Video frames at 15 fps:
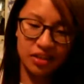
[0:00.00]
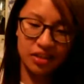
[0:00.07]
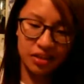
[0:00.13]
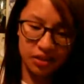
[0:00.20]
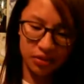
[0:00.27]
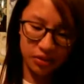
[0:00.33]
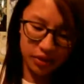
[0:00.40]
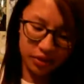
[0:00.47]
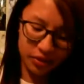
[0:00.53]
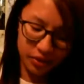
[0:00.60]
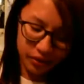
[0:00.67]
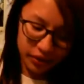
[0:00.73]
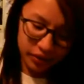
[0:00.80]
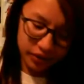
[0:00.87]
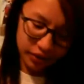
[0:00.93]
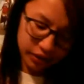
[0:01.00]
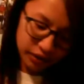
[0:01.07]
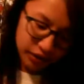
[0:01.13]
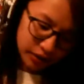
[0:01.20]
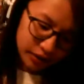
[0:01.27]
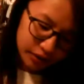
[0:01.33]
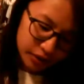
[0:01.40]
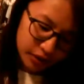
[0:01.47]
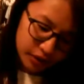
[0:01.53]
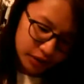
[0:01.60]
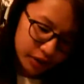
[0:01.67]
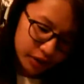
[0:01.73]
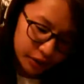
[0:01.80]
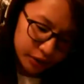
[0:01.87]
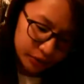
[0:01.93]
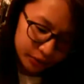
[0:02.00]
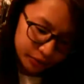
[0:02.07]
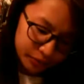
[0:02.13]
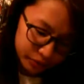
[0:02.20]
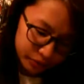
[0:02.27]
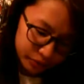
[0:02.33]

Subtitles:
This is annoying. Whatever. So